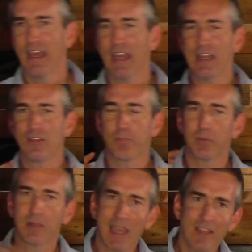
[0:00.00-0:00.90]
It's
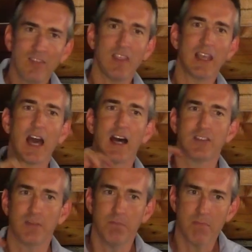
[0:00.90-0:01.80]
placing a
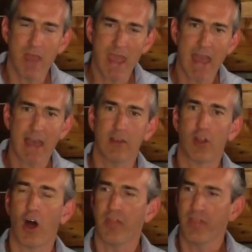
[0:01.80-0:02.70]
demand
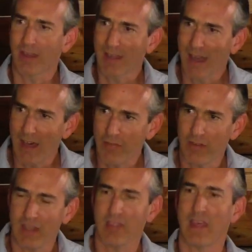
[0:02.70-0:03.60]
on the
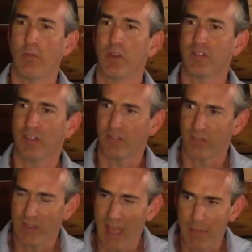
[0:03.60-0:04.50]
covenant that was
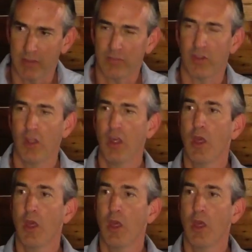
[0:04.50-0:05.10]
established